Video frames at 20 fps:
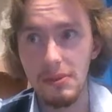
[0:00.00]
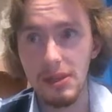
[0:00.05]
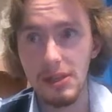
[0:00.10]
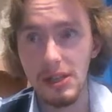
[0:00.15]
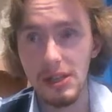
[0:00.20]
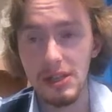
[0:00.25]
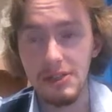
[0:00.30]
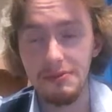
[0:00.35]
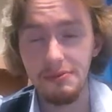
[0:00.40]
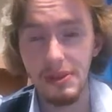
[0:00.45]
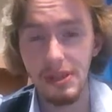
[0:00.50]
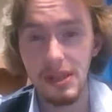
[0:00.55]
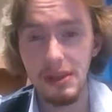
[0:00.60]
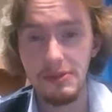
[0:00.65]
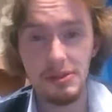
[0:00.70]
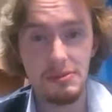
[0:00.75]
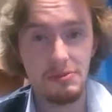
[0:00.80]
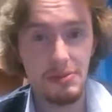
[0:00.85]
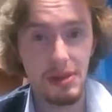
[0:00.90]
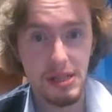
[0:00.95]
nice for me to have
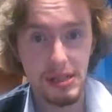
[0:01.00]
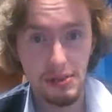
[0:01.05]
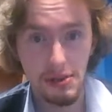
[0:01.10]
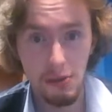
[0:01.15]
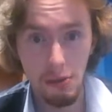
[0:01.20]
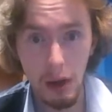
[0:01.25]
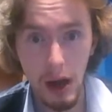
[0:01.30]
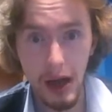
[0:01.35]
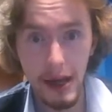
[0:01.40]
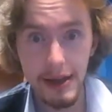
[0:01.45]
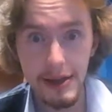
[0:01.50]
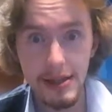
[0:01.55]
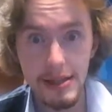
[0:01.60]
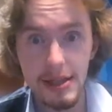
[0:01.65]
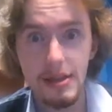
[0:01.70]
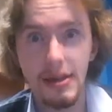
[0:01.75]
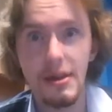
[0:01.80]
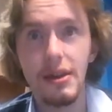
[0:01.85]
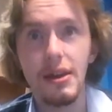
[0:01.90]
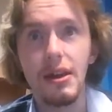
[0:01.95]
some peace and quiet.
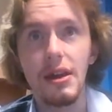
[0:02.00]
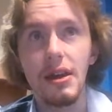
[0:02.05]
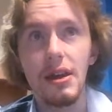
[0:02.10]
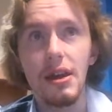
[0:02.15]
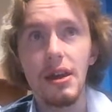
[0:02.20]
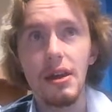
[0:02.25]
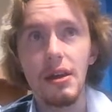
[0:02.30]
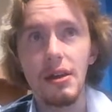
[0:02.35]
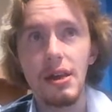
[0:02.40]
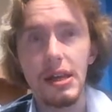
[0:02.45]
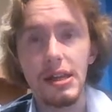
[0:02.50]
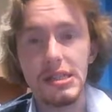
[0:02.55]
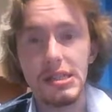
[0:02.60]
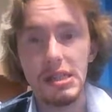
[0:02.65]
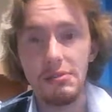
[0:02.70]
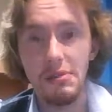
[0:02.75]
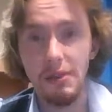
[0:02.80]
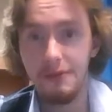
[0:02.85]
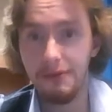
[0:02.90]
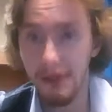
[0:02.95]
Like I
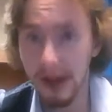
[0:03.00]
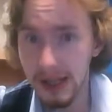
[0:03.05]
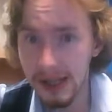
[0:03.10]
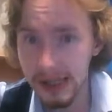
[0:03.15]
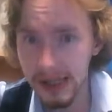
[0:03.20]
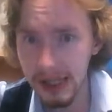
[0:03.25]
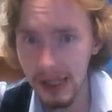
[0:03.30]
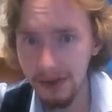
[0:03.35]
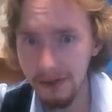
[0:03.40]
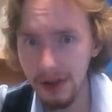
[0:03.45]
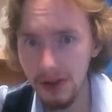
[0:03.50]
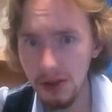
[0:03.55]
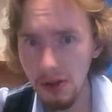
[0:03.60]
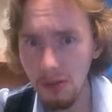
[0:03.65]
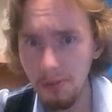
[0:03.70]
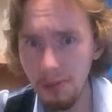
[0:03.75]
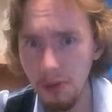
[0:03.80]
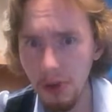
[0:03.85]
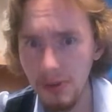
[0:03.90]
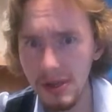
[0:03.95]
said, my friends live in
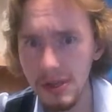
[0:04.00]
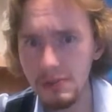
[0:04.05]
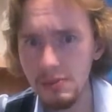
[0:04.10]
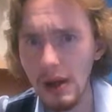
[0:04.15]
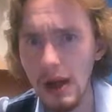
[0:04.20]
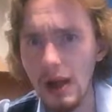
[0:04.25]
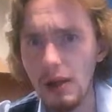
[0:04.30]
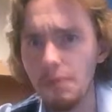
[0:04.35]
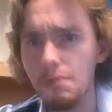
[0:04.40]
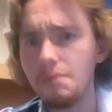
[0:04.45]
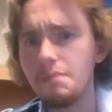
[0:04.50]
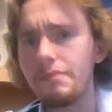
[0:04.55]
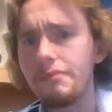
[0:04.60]
Newport as well.